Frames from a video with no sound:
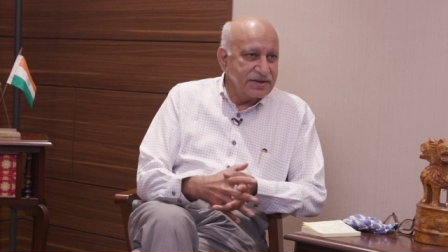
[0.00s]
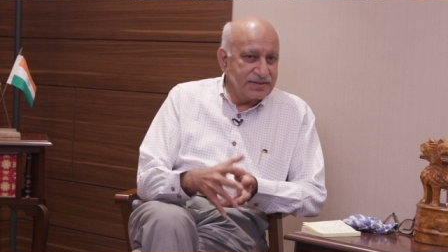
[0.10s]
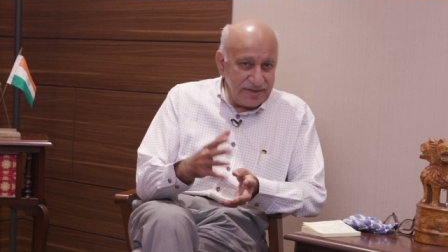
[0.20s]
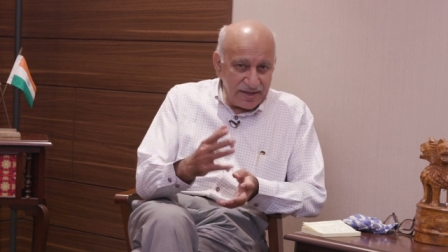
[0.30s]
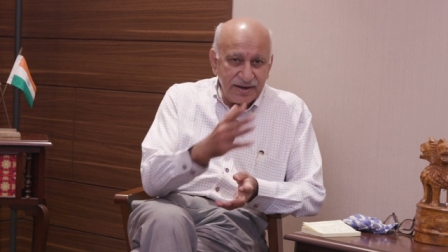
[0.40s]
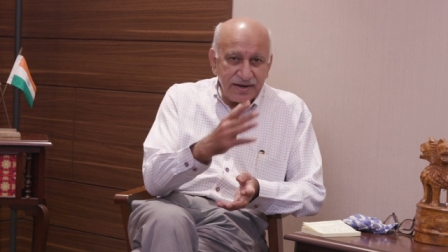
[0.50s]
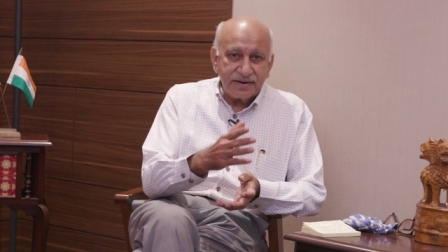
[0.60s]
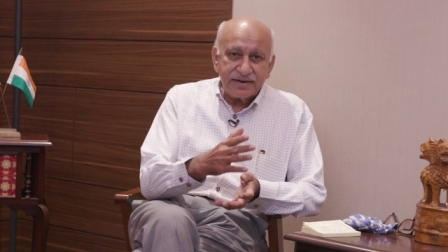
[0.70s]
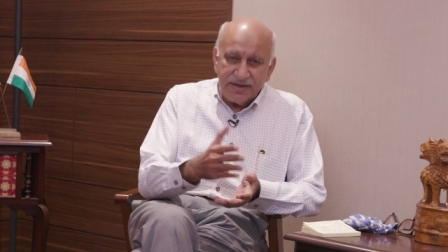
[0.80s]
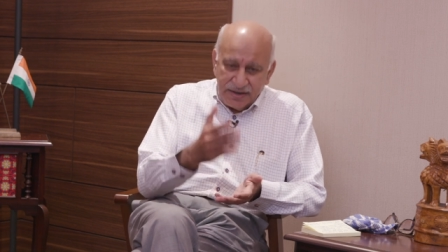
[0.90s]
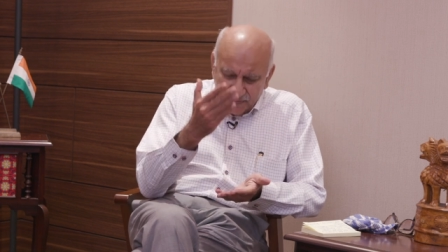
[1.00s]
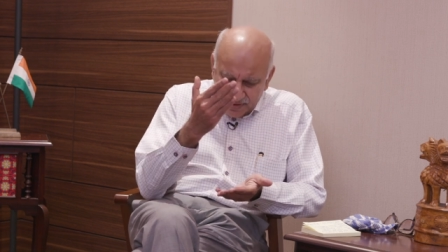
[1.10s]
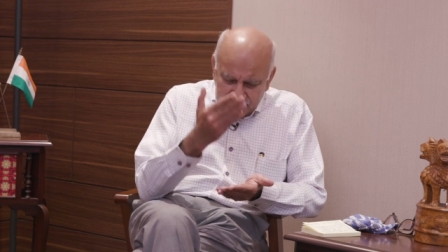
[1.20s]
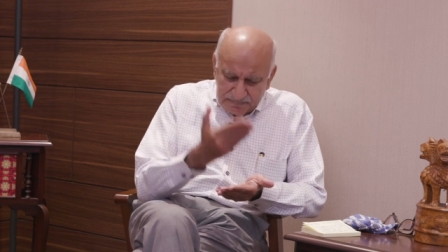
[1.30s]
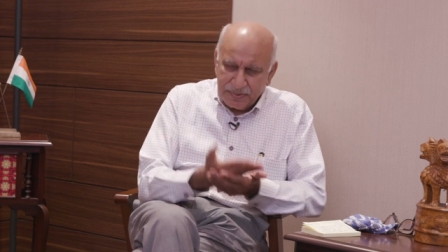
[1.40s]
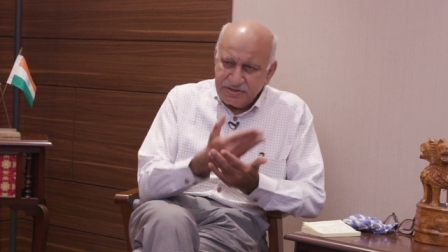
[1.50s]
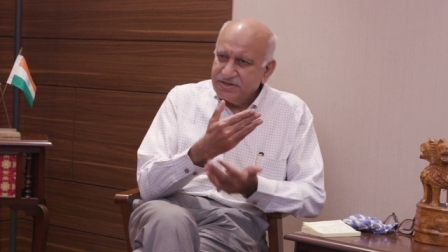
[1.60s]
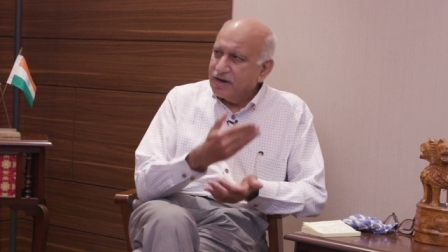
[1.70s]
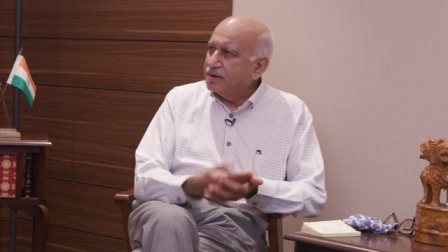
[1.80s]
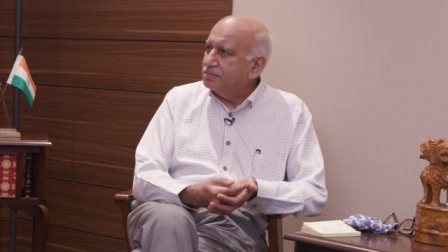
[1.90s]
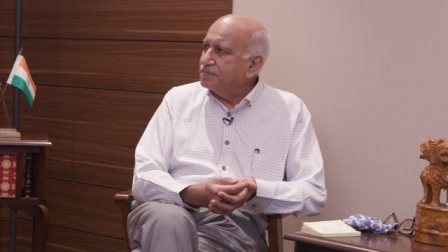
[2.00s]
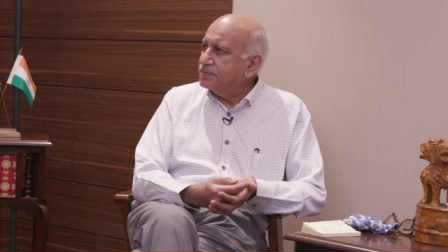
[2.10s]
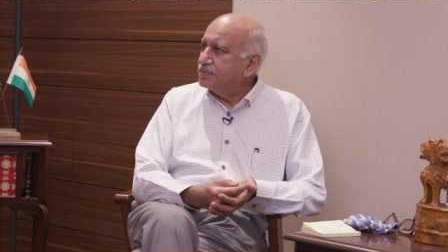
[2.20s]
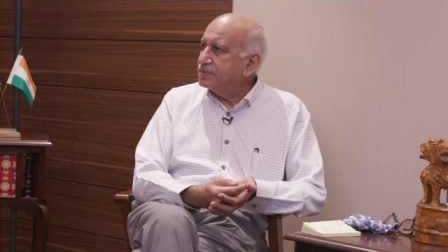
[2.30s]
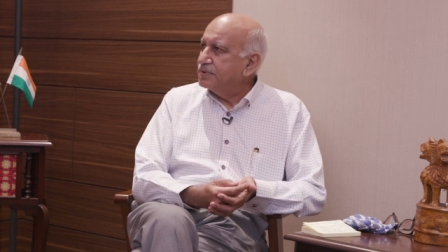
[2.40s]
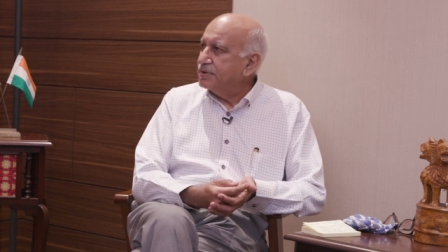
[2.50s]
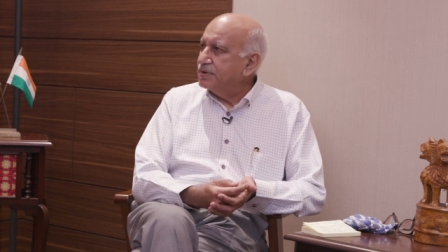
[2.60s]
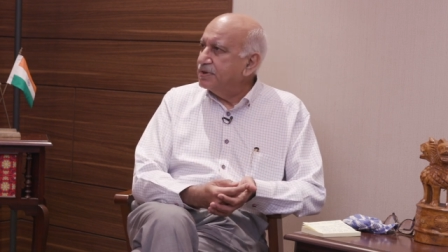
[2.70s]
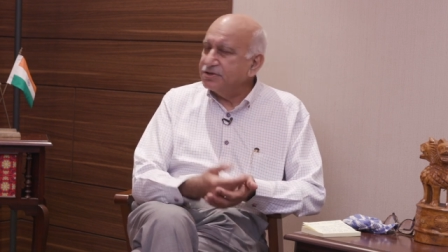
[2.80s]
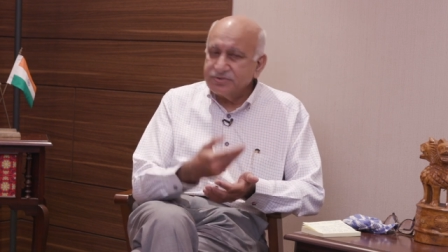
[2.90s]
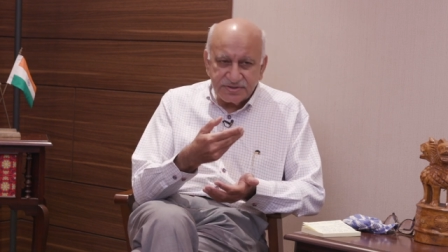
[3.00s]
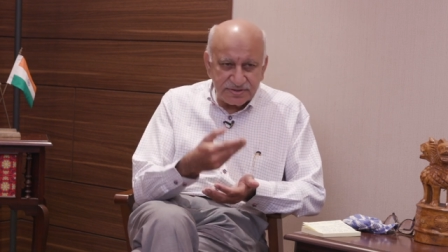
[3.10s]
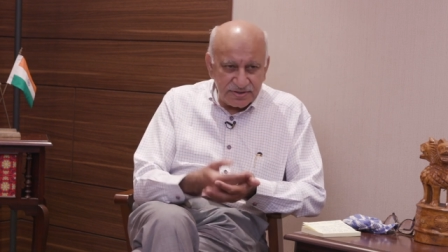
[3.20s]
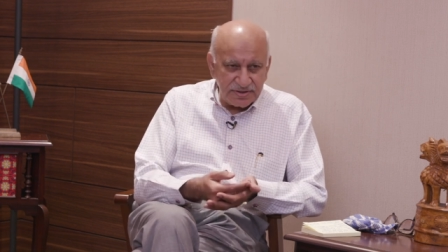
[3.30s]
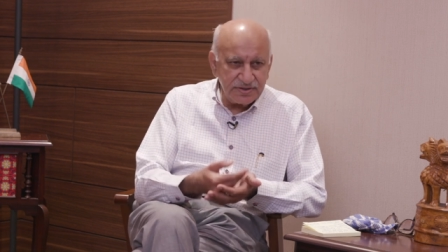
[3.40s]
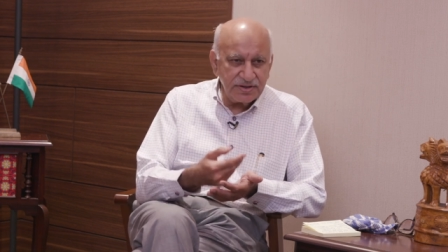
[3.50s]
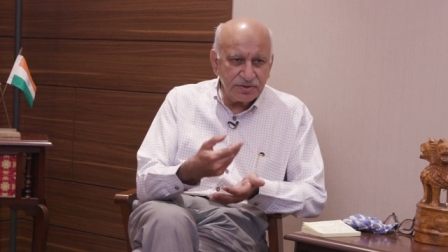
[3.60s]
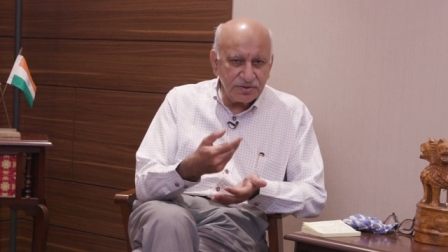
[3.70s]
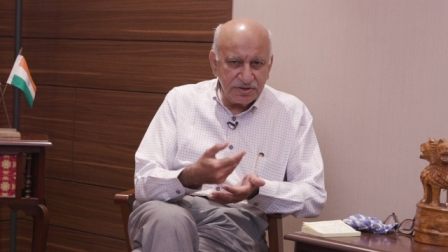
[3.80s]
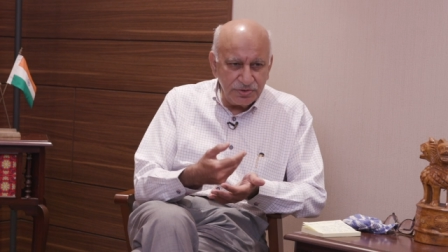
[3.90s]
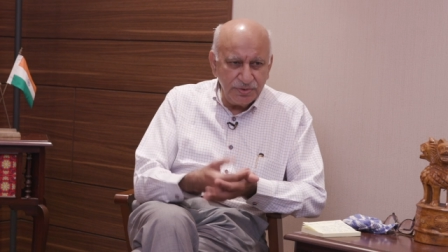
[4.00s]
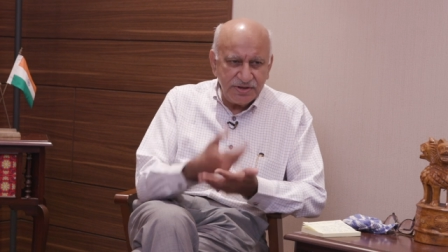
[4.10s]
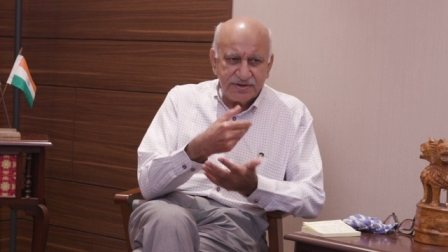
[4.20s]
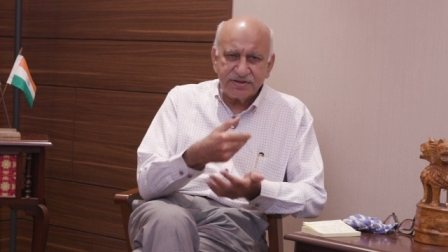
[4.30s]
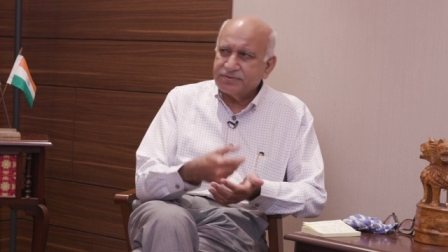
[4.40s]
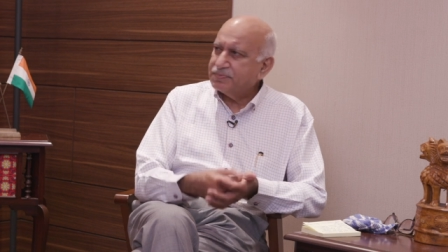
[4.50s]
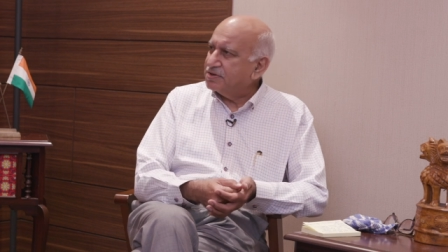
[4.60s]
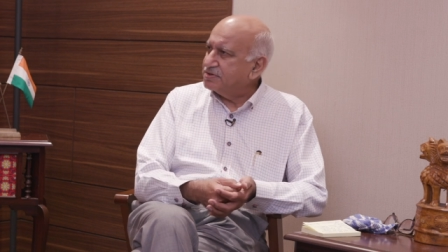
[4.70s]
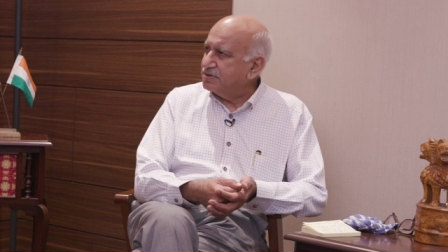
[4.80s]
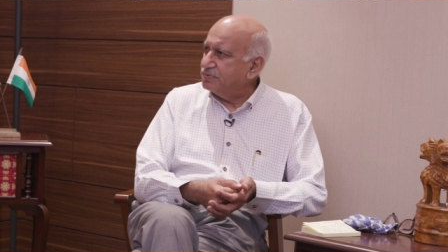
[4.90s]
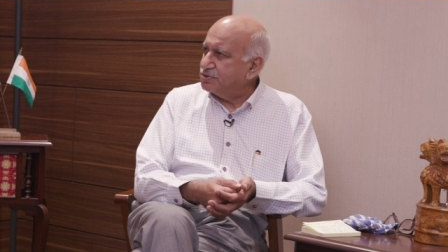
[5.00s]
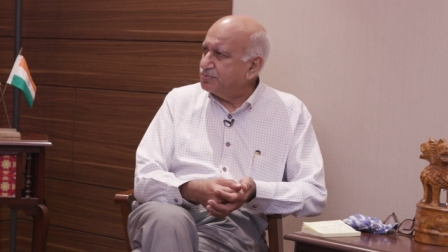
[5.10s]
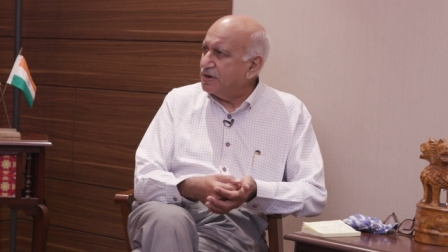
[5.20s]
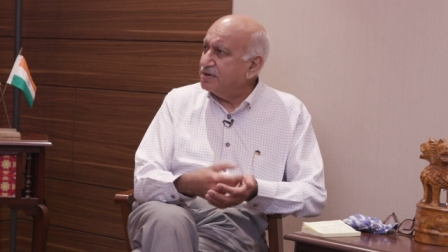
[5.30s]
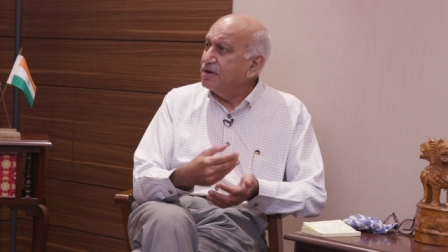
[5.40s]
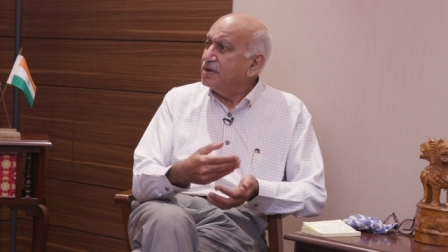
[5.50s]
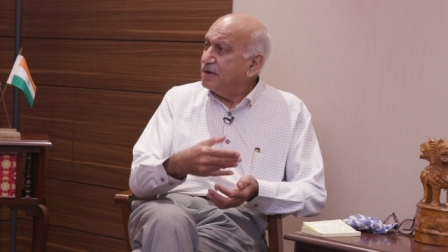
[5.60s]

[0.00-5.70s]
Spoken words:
There, even in Punjab, it was the Unionist Party which won.